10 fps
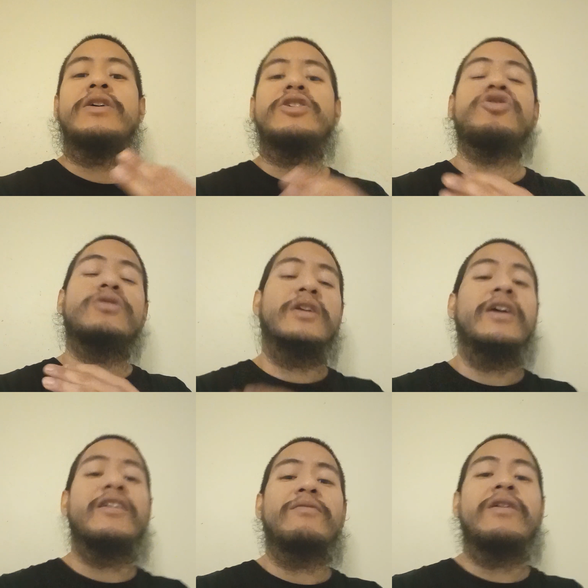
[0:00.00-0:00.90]
So the
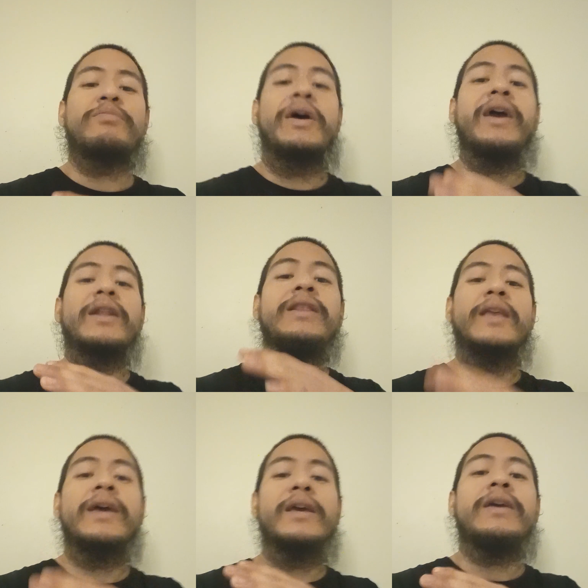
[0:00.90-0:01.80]
caveman back in the
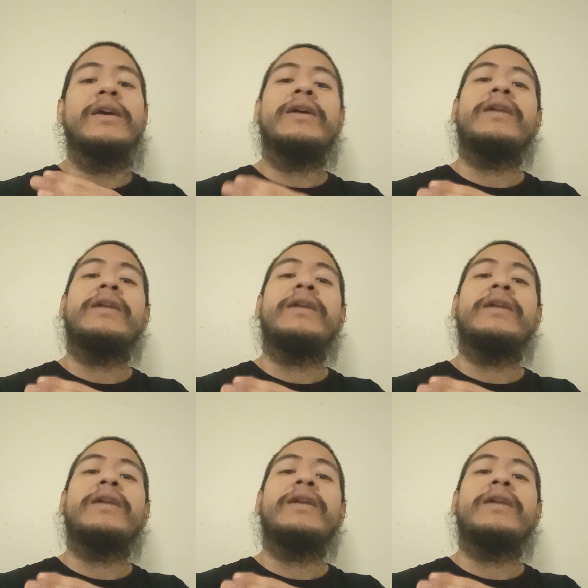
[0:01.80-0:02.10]
day,